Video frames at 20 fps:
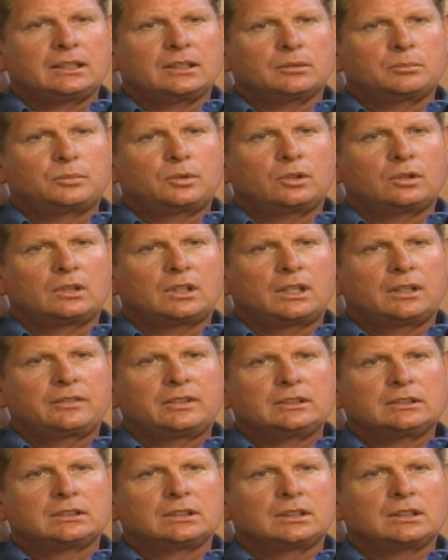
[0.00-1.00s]
they'll pull off
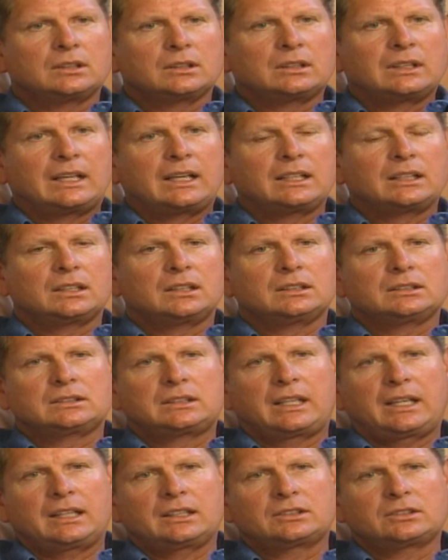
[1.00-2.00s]
these little nylon
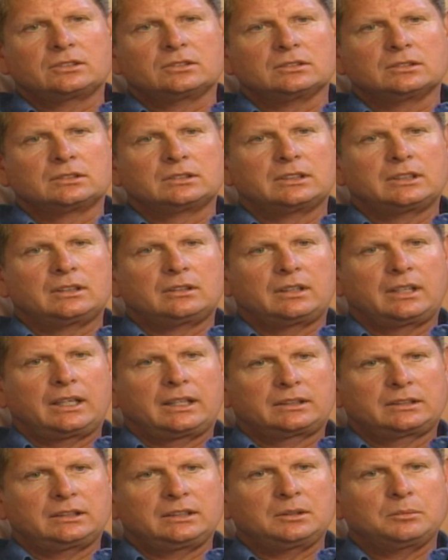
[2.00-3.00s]
tassels that are
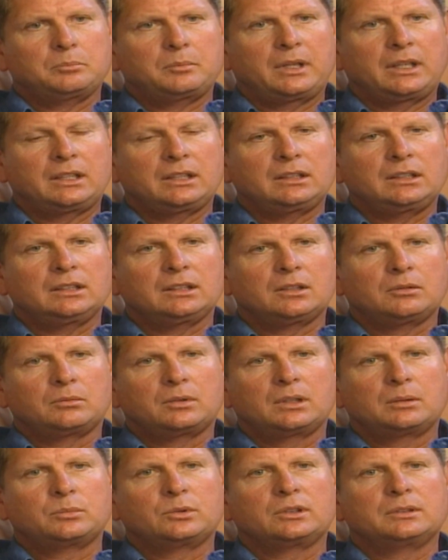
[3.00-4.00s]
actually embedded in the
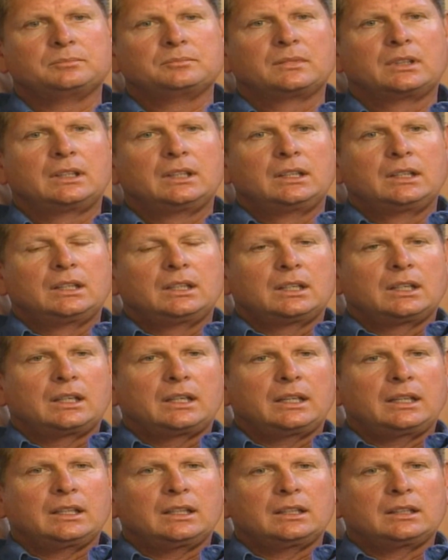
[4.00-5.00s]
rubber.
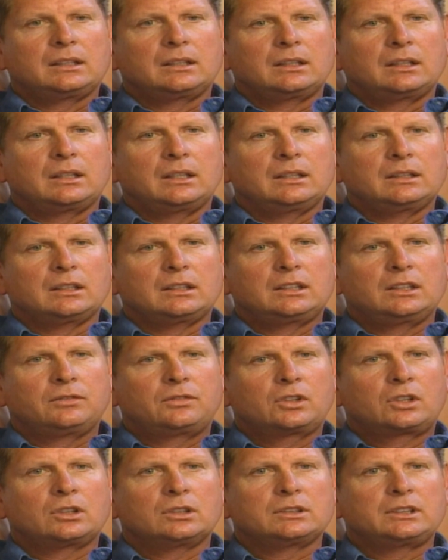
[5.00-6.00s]
And the
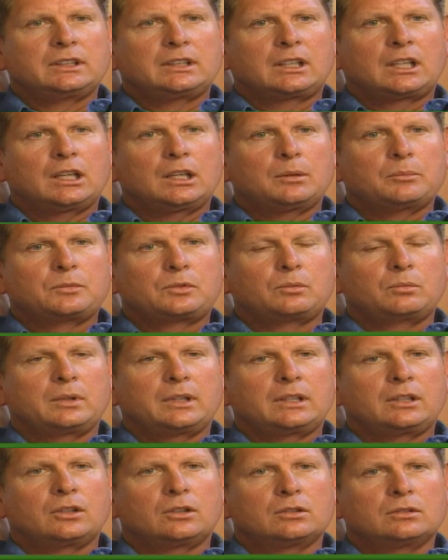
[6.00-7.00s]
difficulty comes
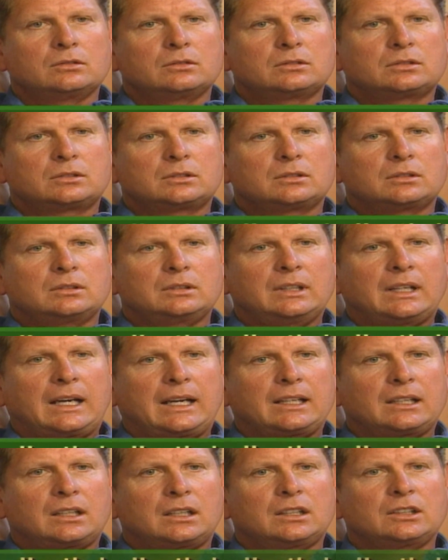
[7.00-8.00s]
when those
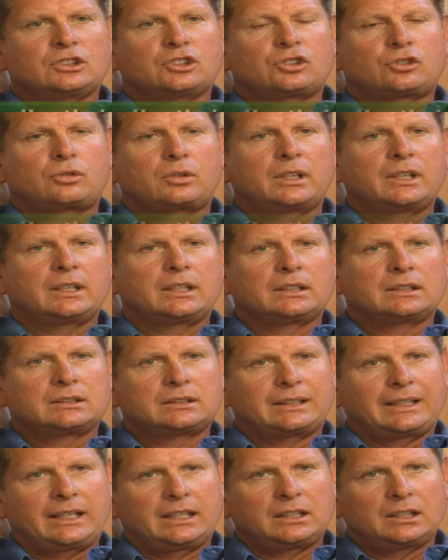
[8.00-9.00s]
nylon
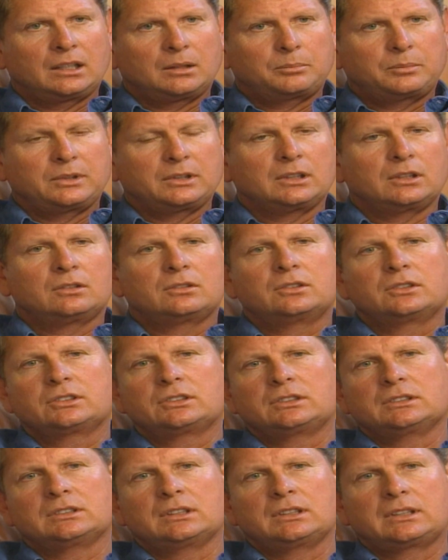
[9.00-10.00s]
strings end up in the
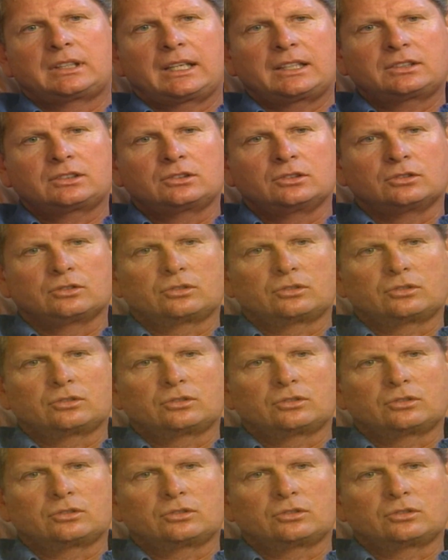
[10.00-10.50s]
horse's intestinal